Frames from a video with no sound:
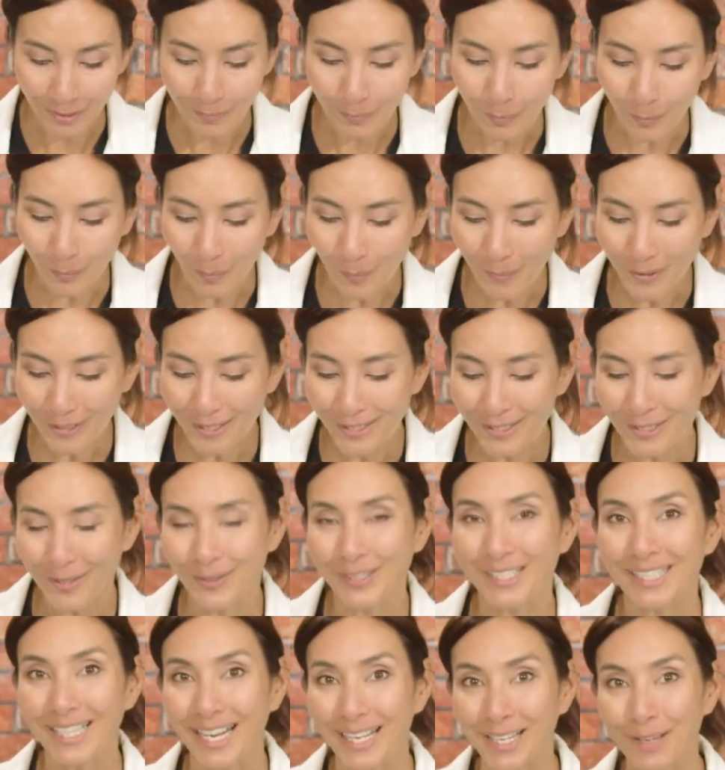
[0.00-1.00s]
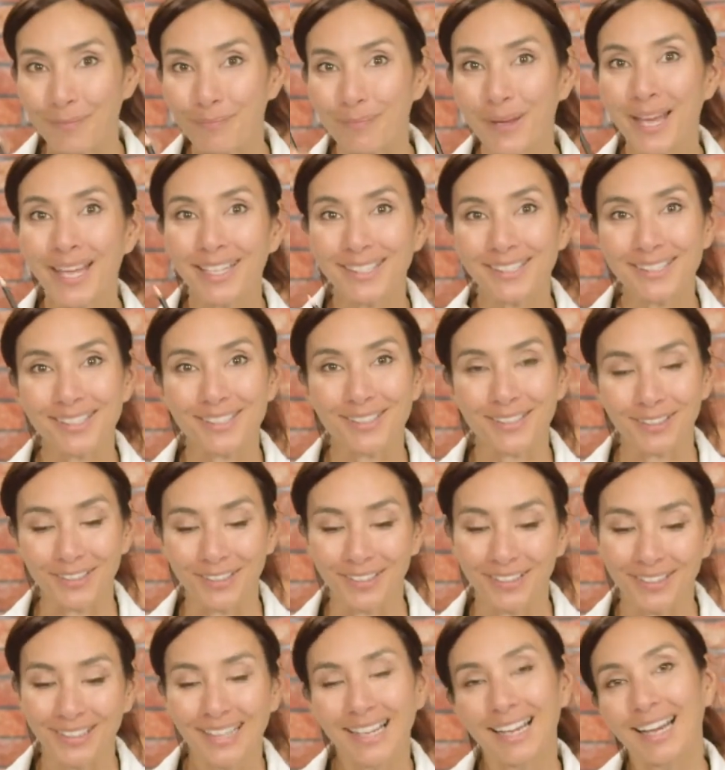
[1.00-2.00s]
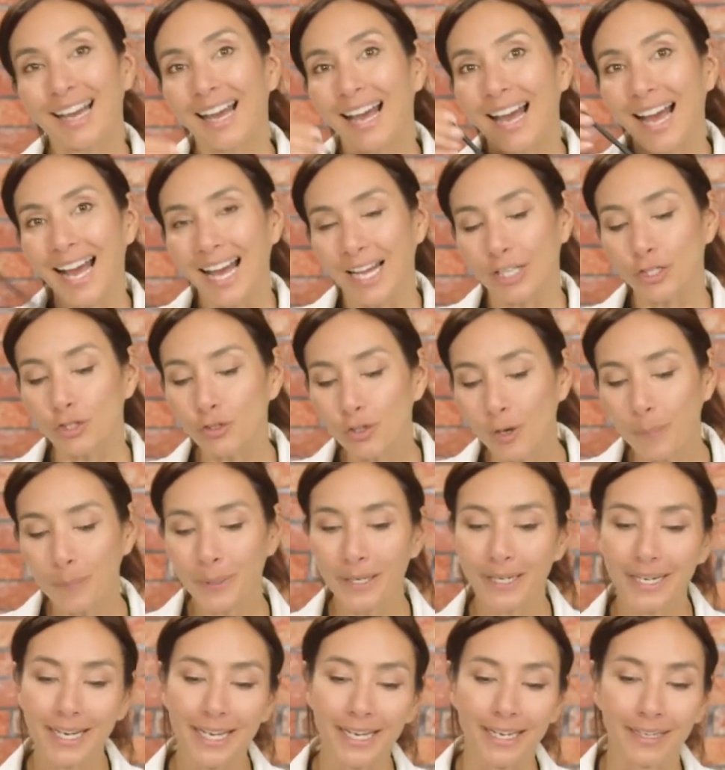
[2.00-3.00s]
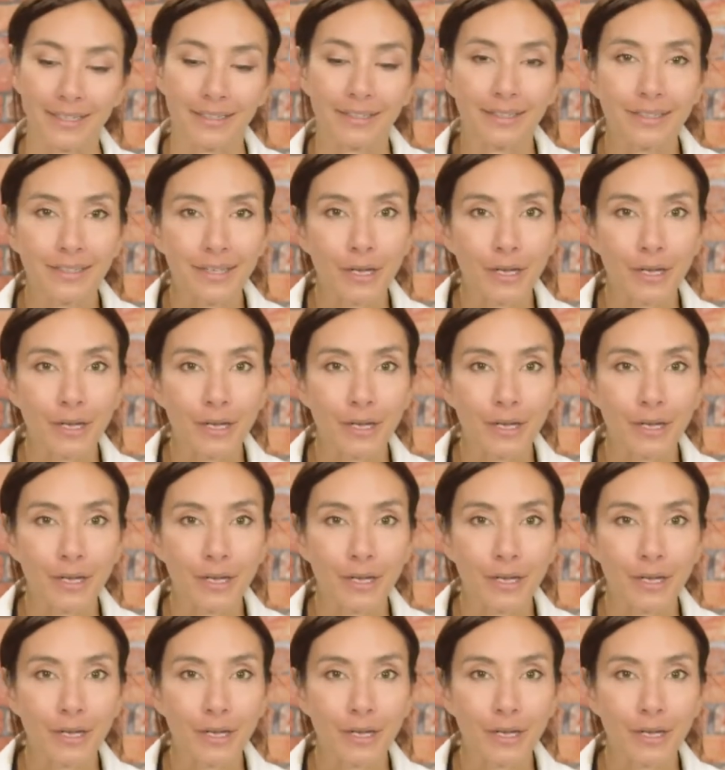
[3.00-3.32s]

but what we're gonna do is take a pencil and drop it in.